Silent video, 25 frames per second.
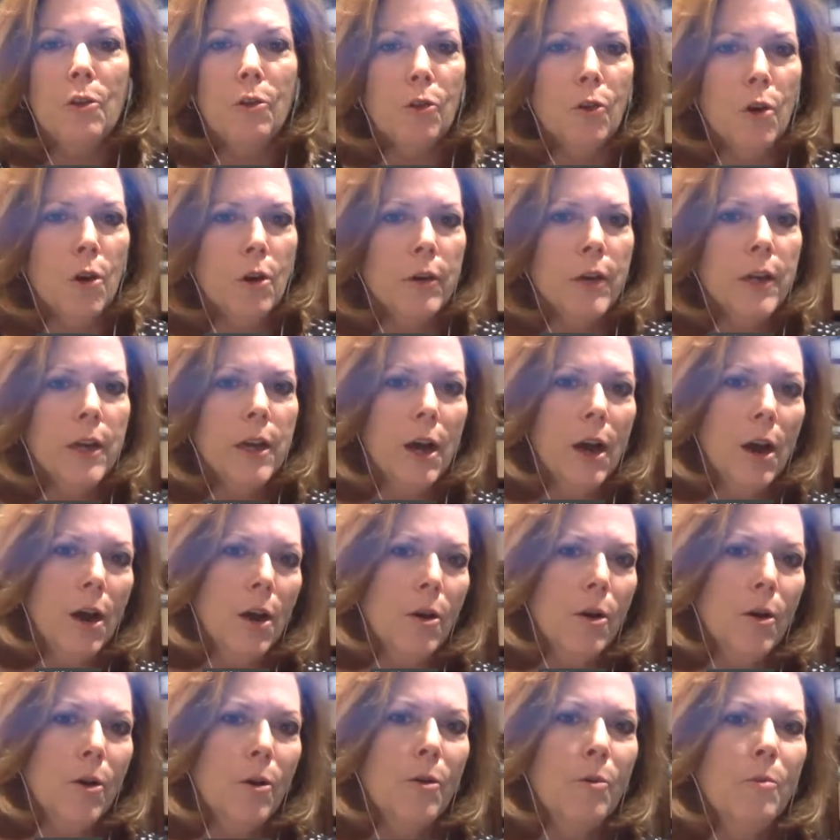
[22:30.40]
Lori
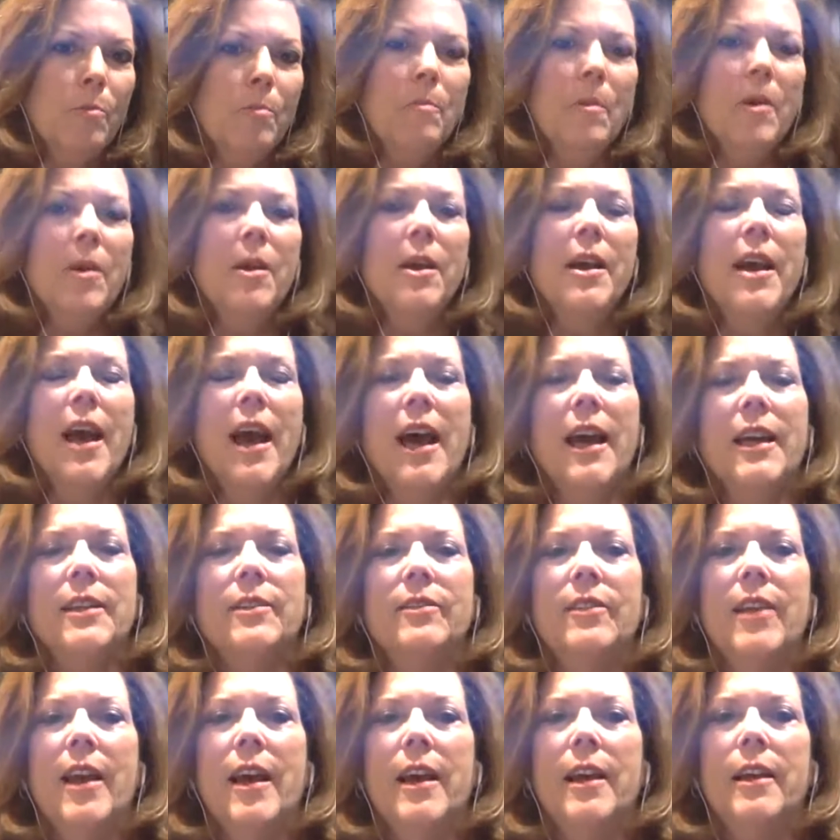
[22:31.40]
Combe had
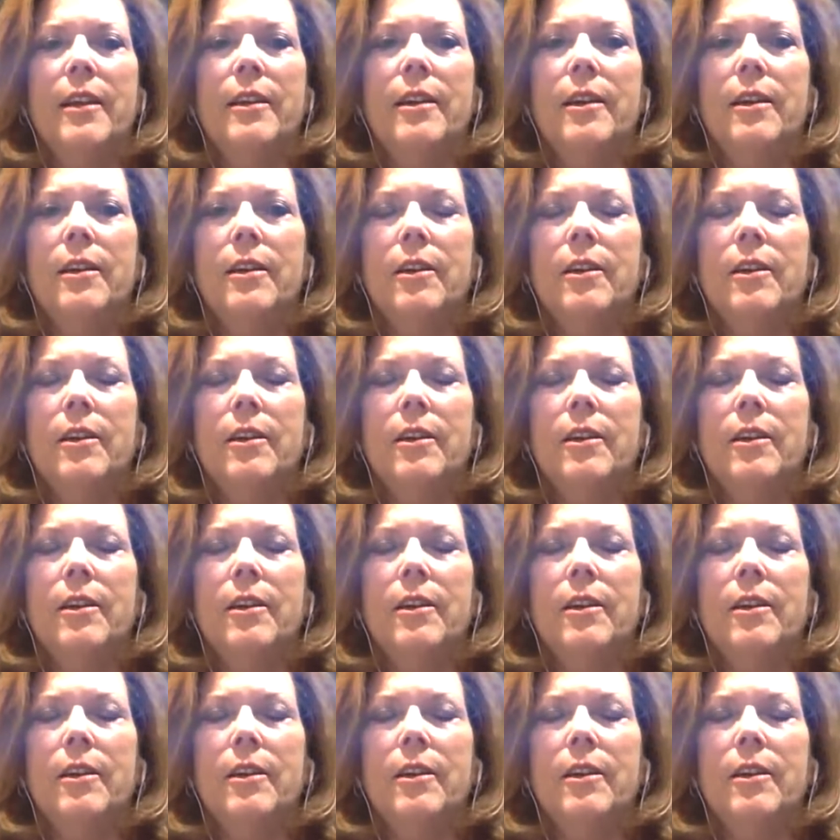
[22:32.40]
said,